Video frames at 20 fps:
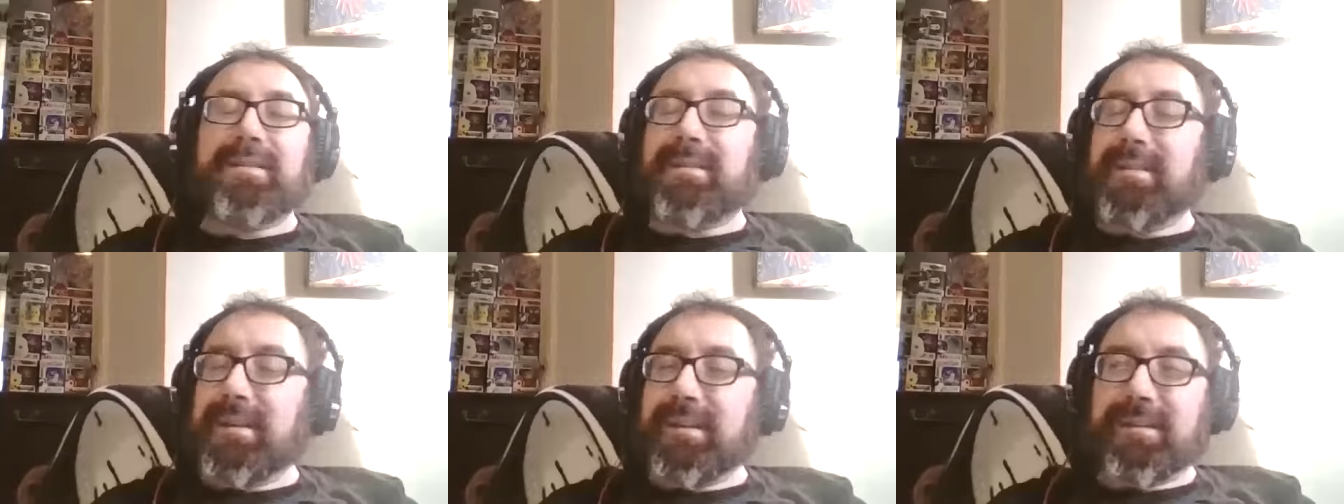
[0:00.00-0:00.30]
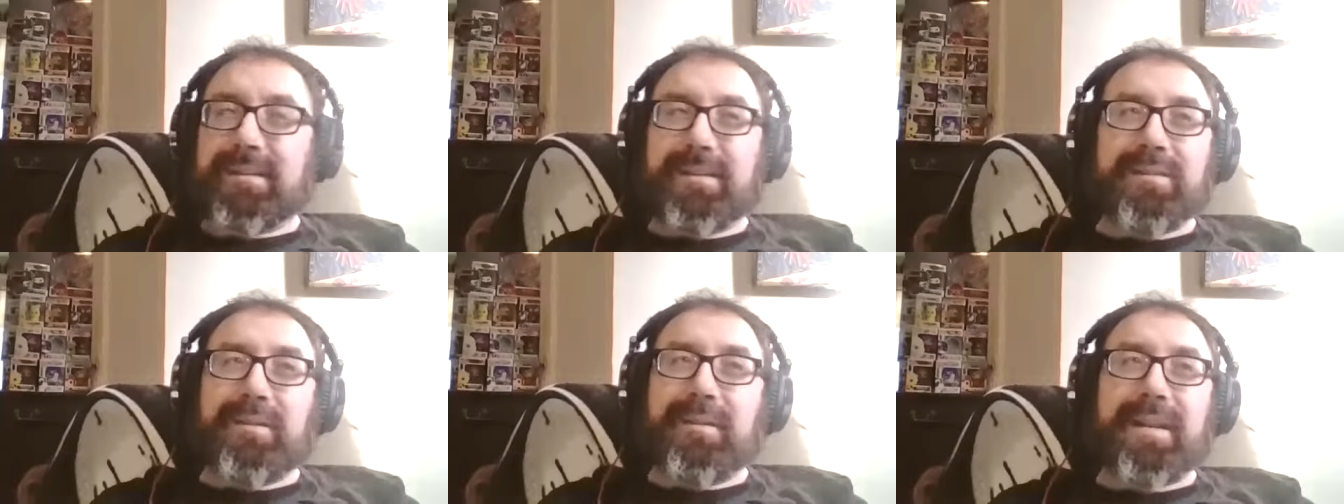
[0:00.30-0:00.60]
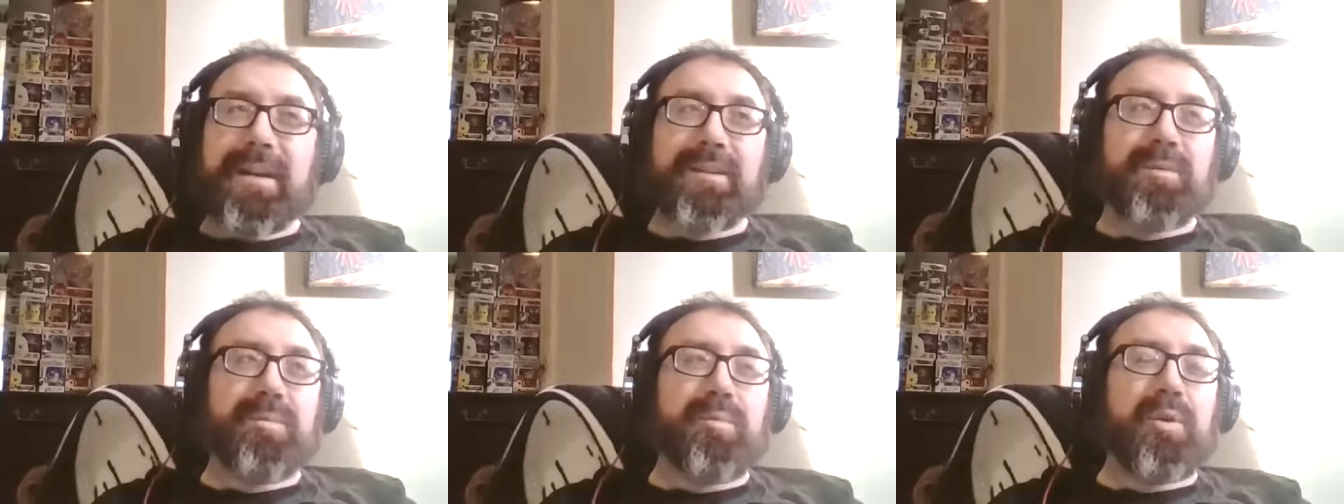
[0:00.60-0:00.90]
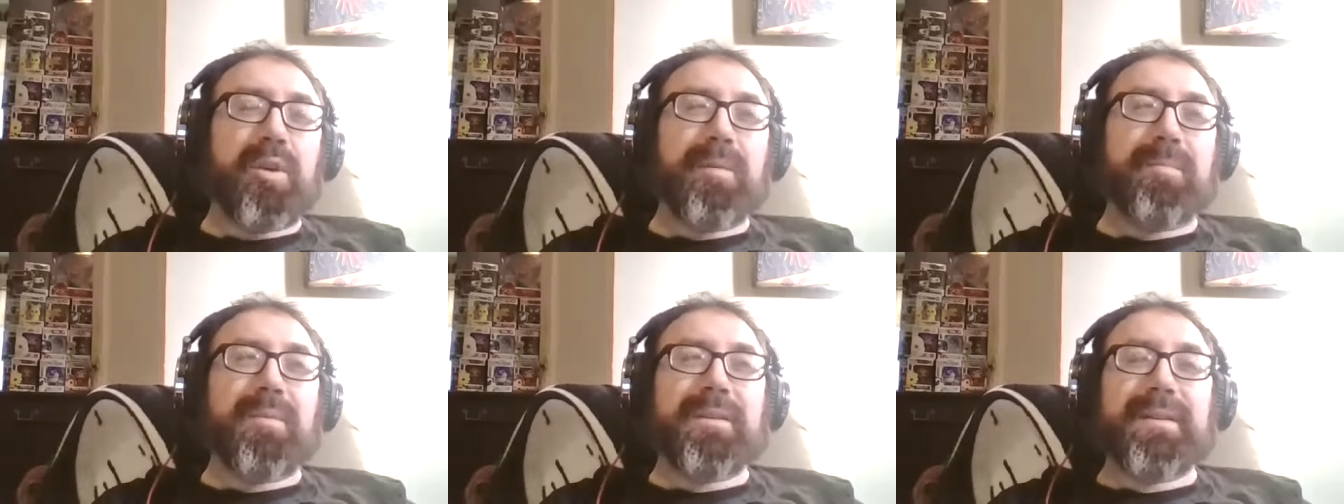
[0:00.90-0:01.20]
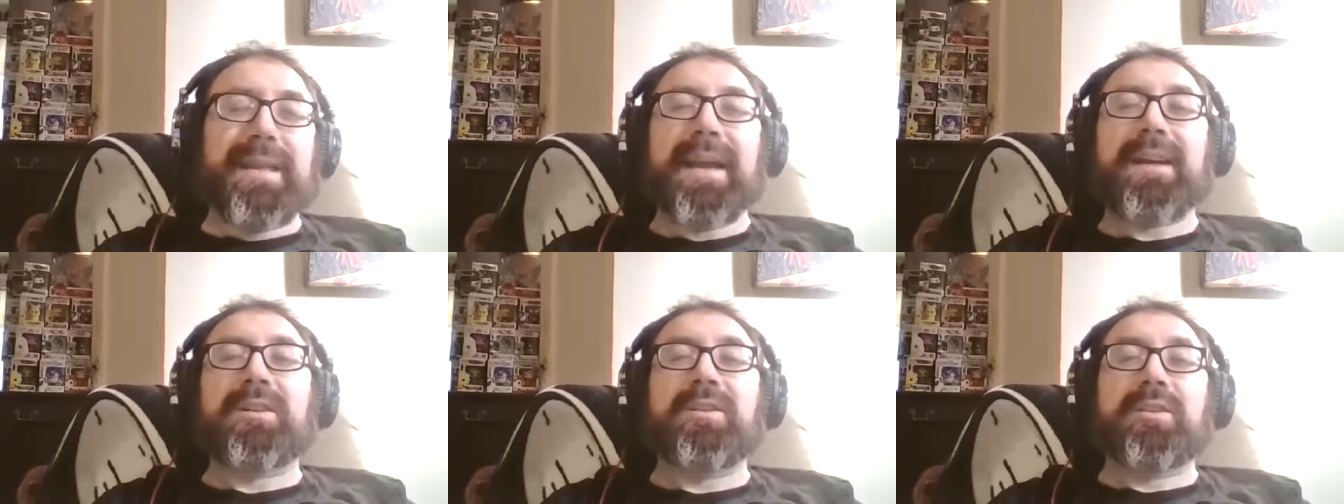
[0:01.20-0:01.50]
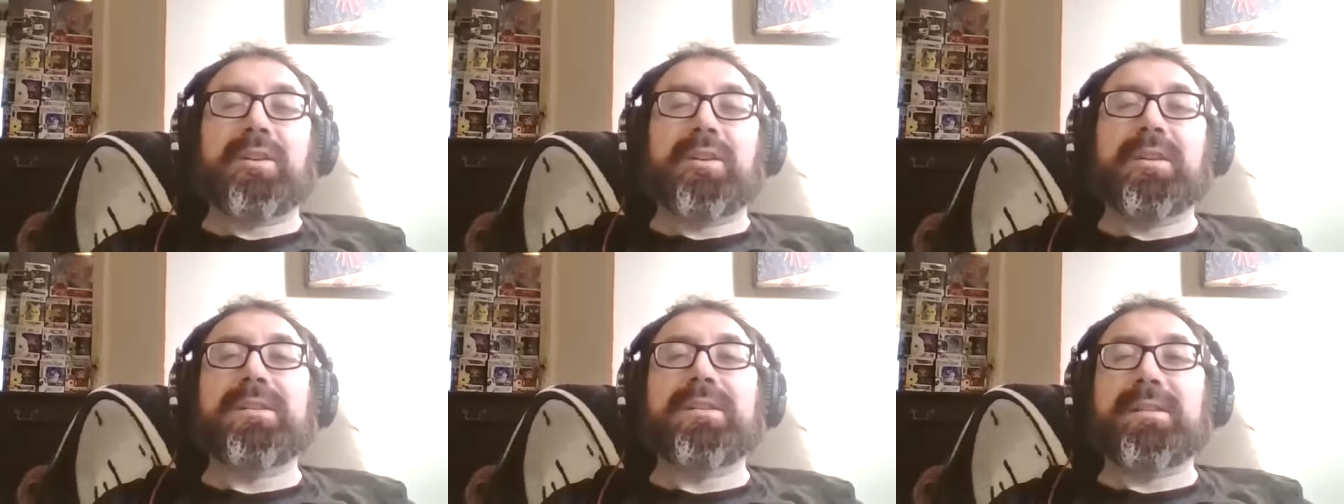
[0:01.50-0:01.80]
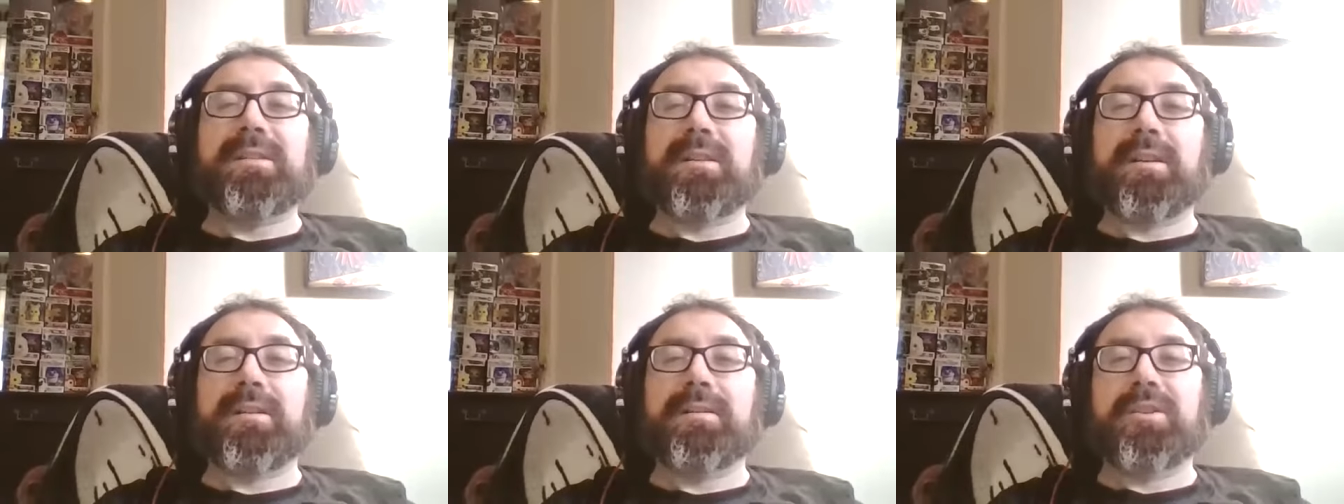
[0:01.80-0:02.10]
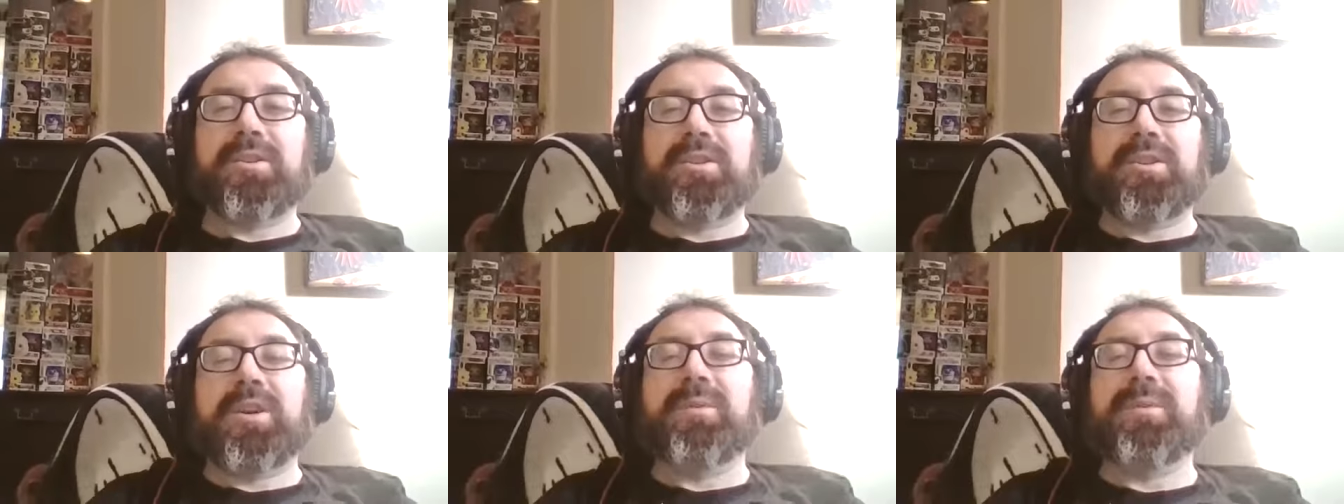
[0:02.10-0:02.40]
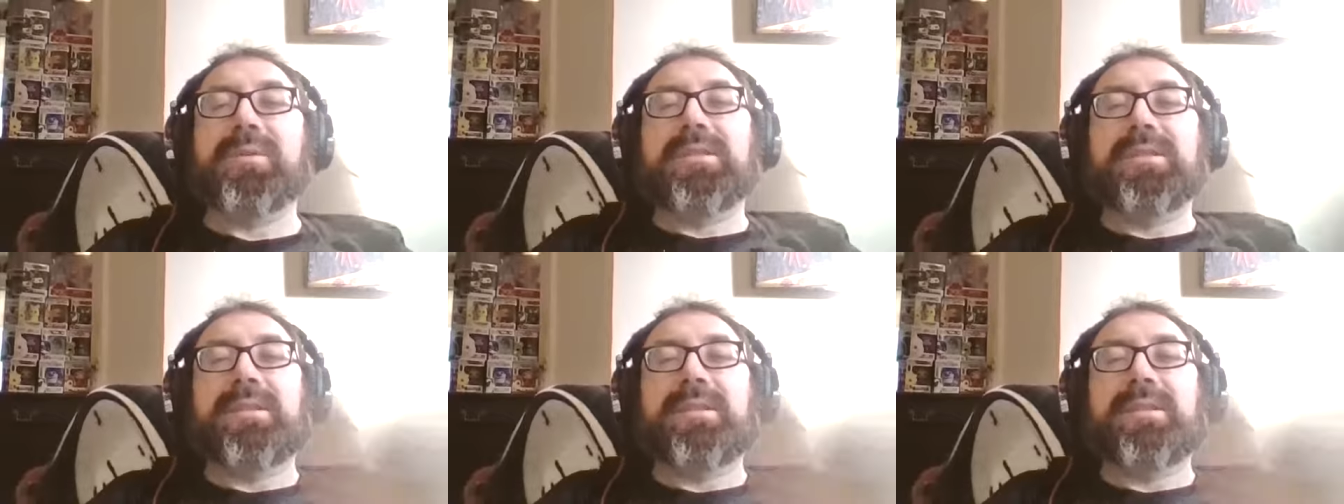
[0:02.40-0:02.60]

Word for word: This is not a spoiler, but that girl is still on the show in